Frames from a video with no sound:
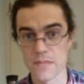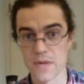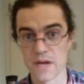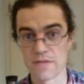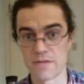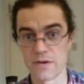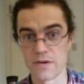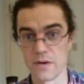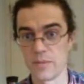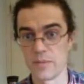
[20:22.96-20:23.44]

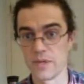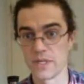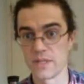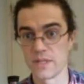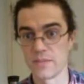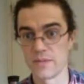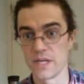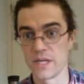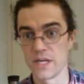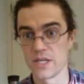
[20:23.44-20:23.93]
for
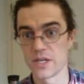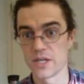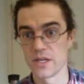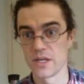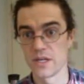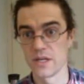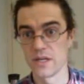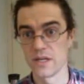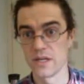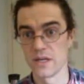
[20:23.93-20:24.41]

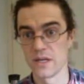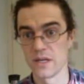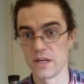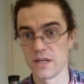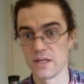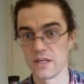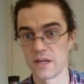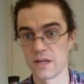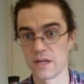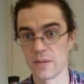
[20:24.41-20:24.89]
precipitation
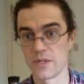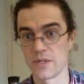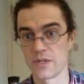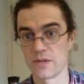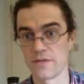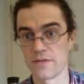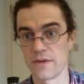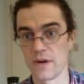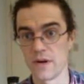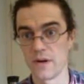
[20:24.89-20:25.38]
and
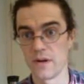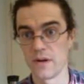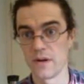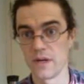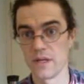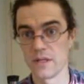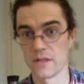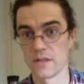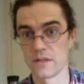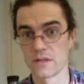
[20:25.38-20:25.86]
temperature
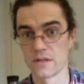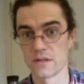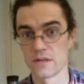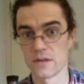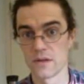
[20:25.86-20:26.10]
Fahrenheit.